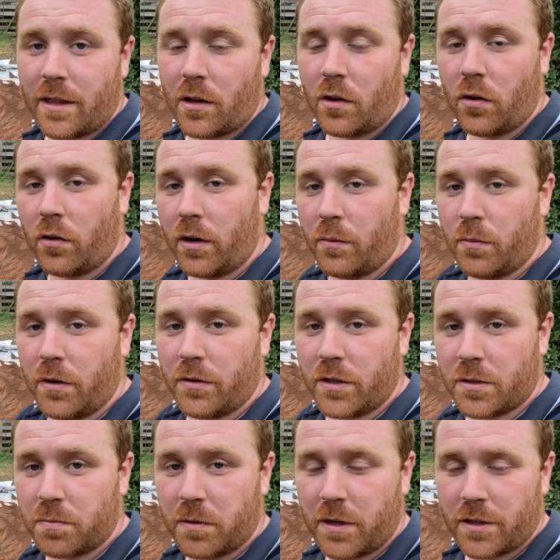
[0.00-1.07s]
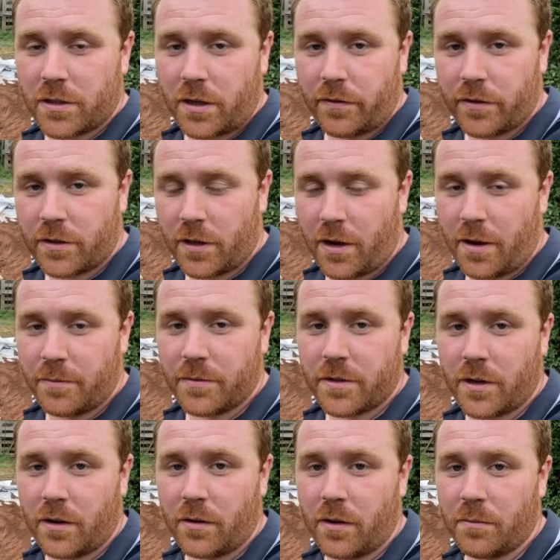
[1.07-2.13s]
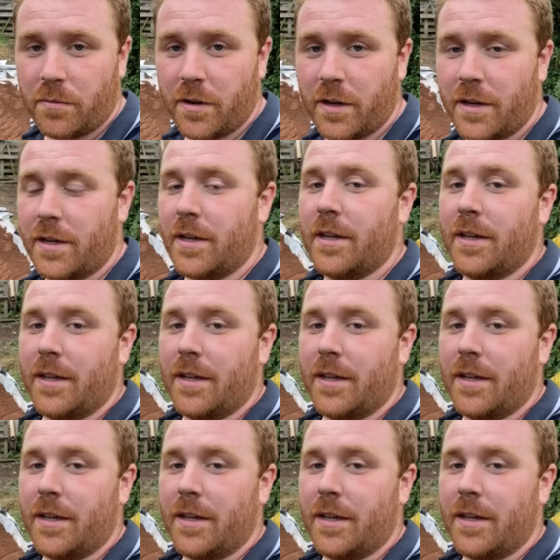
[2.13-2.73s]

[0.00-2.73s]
the chlorine will disperse over time. So I'm